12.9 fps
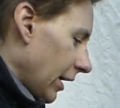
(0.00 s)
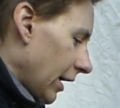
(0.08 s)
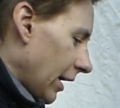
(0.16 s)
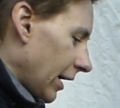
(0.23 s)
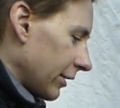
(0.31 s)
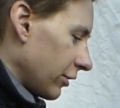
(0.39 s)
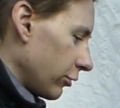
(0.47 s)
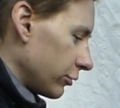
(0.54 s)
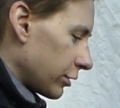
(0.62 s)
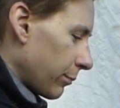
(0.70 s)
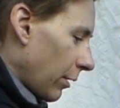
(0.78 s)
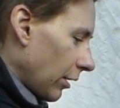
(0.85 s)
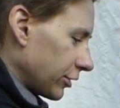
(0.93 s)
I lose
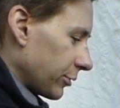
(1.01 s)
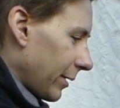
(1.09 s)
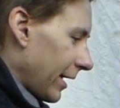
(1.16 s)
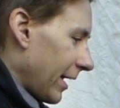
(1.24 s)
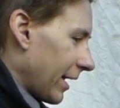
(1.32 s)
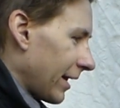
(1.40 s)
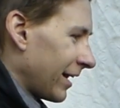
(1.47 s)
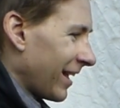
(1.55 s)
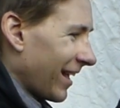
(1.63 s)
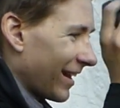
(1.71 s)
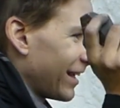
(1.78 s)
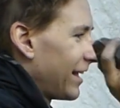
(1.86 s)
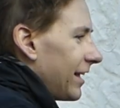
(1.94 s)
the polish in my hand
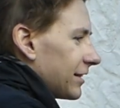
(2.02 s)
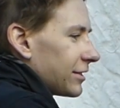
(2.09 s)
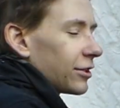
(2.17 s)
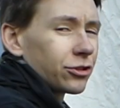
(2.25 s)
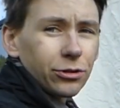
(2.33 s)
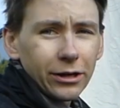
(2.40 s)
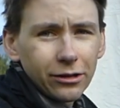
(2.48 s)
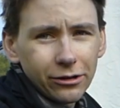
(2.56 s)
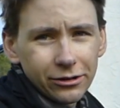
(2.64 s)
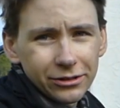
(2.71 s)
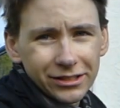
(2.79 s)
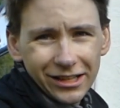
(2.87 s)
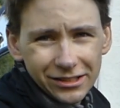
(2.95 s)
and it hits the trailer
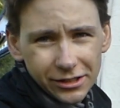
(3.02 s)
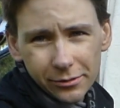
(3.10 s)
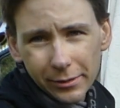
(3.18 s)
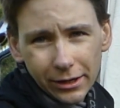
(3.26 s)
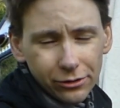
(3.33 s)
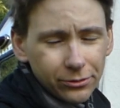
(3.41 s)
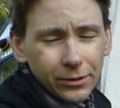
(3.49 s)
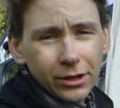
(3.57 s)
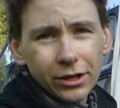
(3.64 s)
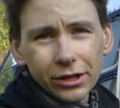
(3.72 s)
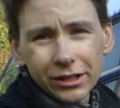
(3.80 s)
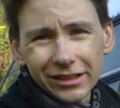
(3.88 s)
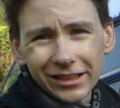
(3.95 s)
and dents the metal.
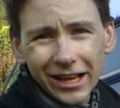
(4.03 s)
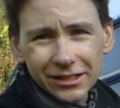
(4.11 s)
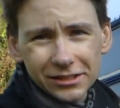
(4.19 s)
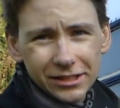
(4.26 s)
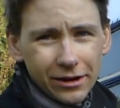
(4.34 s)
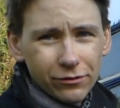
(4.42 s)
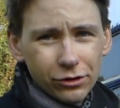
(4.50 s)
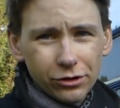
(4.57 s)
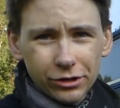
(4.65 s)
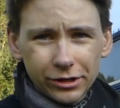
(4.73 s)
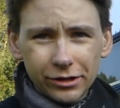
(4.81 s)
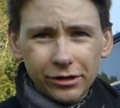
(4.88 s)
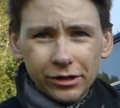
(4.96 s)
That's never
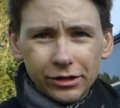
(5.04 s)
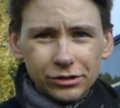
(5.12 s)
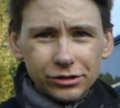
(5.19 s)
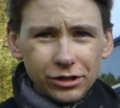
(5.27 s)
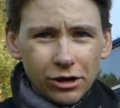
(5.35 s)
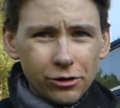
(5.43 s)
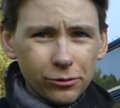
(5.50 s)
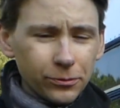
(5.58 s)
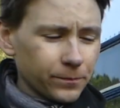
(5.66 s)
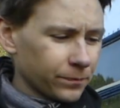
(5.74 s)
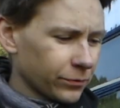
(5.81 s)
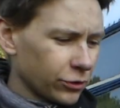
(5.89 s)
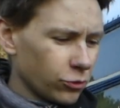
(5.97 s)
good. So
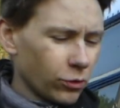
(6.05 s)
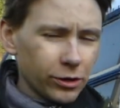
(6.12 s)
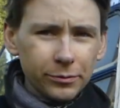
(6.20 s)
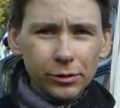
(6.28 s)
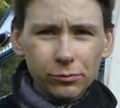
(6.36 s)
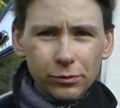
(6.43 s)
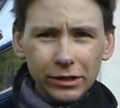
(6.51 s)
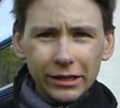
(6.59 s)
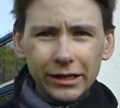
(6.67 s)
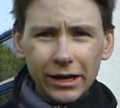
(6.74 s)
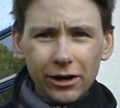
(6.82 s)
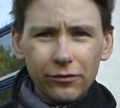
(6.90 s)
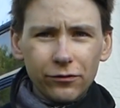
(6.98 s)
you want to be really
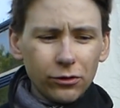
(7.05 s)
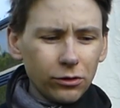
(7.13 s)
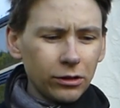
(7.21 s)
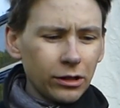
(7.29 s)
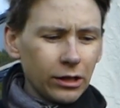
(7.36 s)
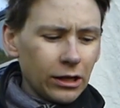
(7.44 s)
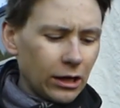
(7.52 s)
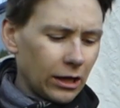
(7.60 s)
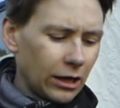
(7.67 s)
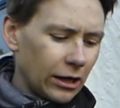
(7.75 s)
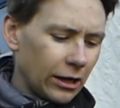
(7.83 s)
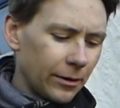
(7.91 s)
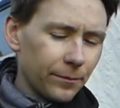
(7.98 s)
careful
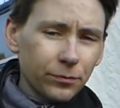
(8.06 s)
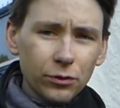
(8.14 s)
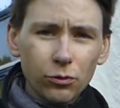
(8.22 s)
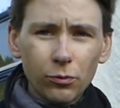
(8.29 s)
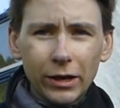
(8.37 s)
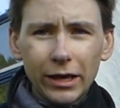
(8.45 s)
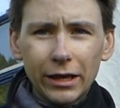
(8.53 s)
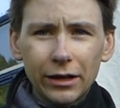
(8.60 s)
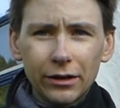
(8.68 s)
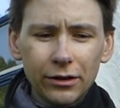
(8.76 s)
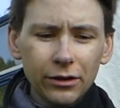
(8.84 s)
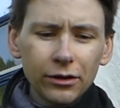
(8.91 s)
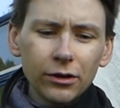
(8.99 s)

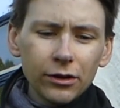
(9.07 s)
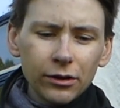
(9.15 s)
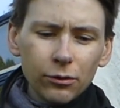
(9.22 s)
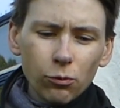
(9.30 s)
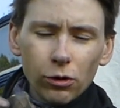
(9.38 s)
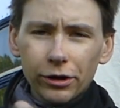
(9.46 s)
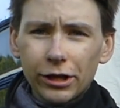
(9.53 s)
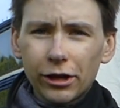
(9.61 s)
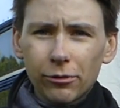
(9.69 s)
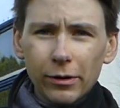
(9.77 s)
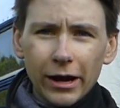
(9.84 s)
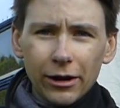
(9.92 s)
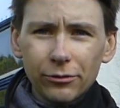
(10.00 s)
when working
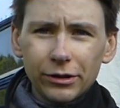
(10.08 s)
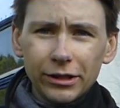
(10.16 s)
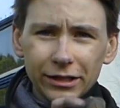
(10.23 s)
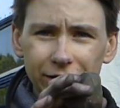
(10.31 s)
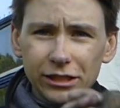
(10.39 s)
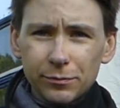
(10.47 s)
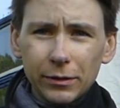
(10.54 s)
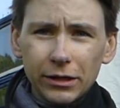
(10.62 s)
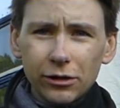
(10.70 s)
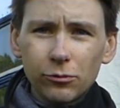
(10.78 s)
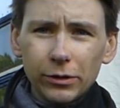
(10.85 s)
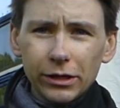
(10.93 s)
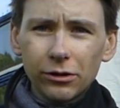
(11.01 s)
around this
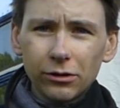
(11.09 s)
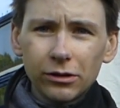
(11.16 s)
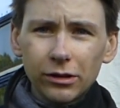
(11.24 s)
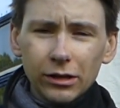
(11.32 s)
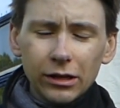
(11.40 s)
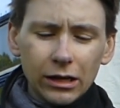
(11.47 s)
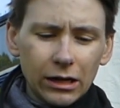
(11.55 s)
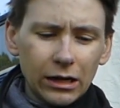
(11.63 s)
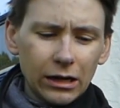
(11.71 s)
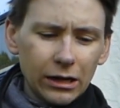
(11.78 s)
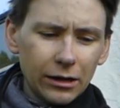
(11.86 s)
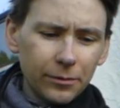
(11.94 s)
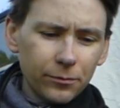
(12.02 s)
spinning wheel
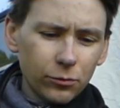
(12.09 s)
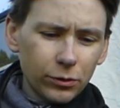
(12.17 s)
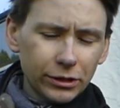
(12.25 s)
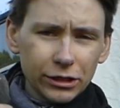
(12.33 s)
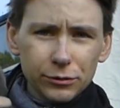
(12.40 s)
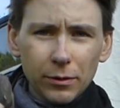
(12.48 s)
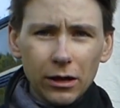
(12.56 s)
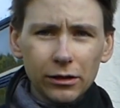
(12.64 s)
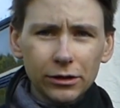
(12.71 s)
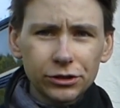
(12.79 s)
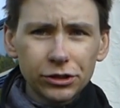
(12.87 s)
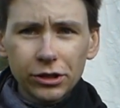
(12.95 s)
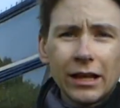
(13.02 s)
with this
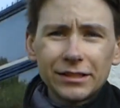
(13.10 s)
polish.